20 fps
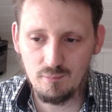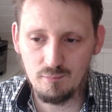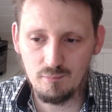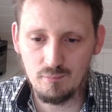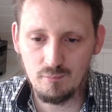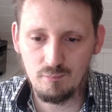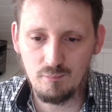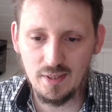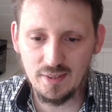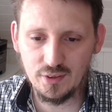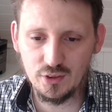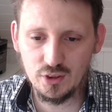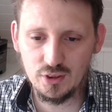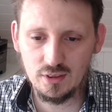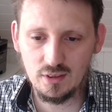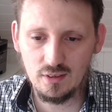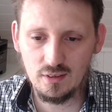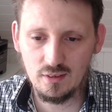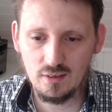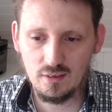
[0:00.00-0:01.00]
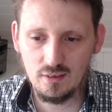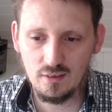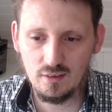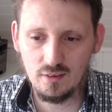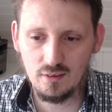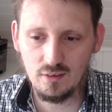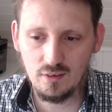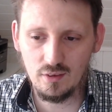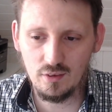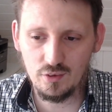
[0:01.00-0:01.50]
much
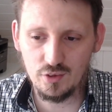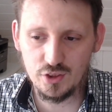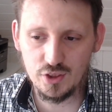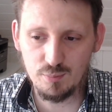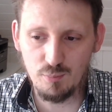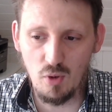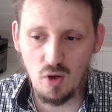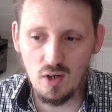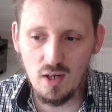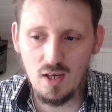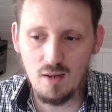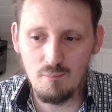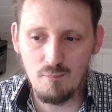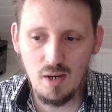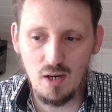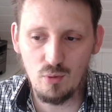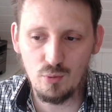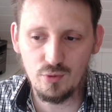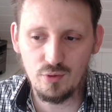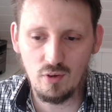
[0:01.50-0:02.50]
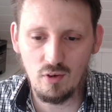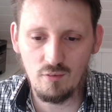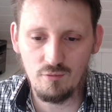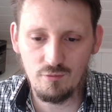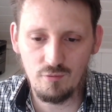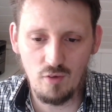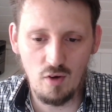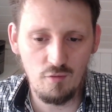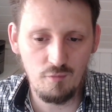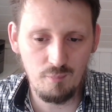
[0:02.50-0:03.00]
a smaller amount
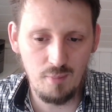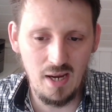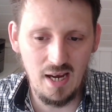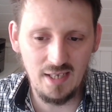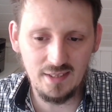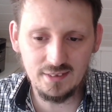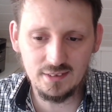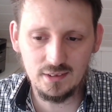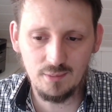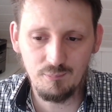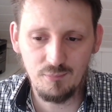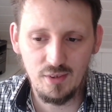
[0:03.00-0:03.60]
of parts,